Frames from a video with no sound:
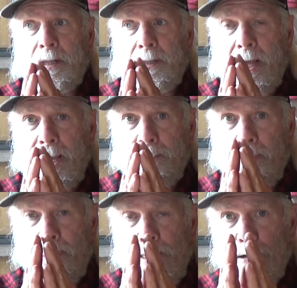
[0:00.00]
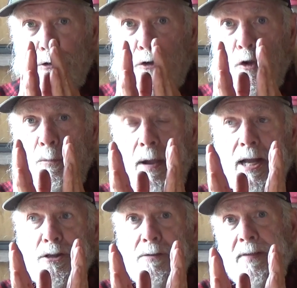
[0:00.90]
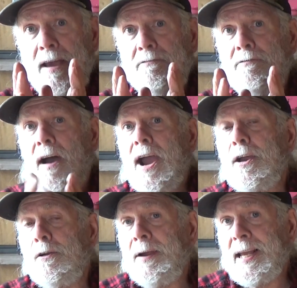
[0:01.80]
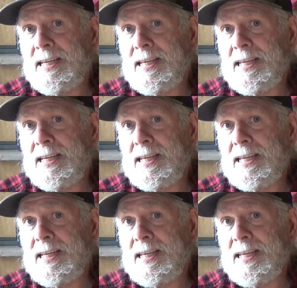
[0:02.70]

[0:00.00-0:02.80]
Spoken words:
like there's too much of that fire